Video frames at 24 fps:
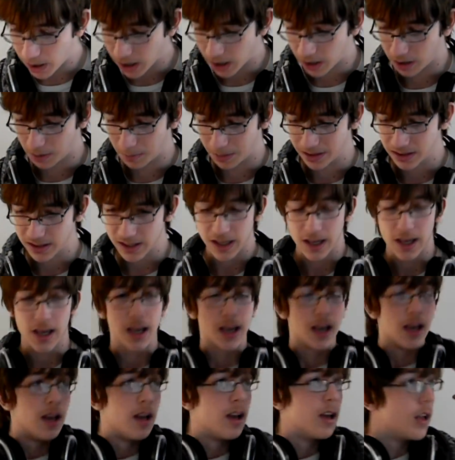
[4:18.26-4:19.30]
Parliament.
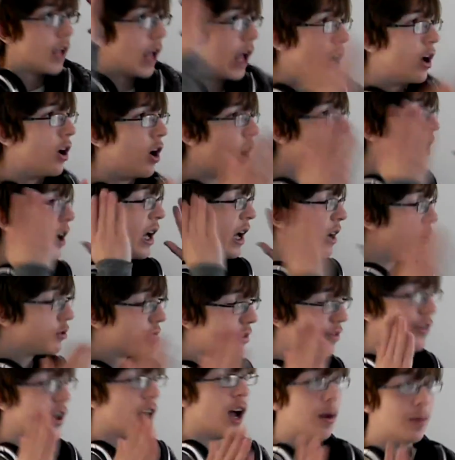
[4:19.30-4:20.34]

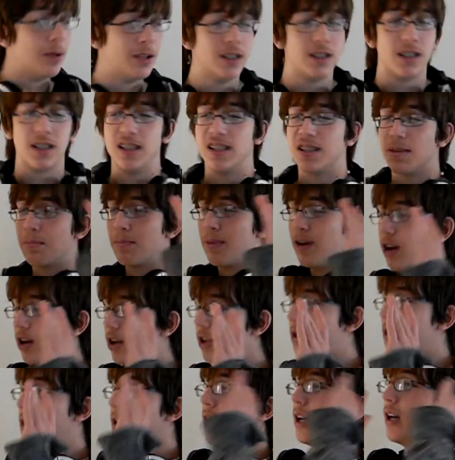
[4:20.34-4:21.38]
House of Commons is a
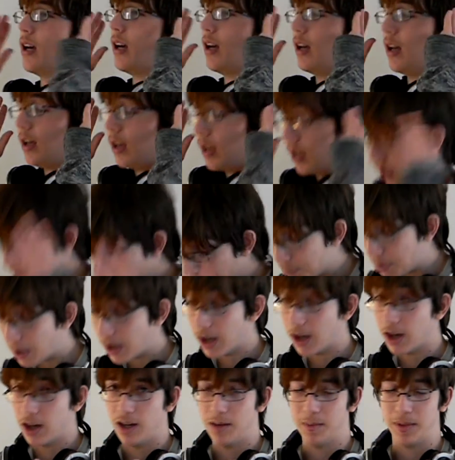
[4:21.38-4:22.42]
part of
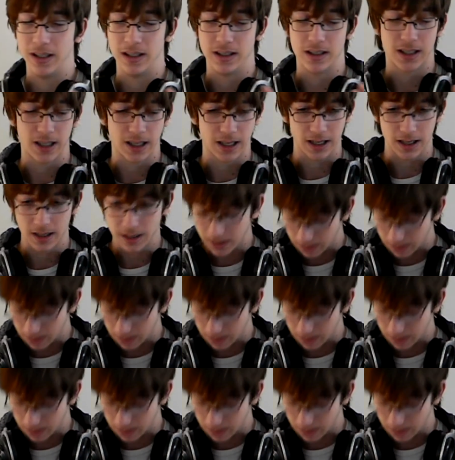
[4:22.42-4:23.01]
Parliament.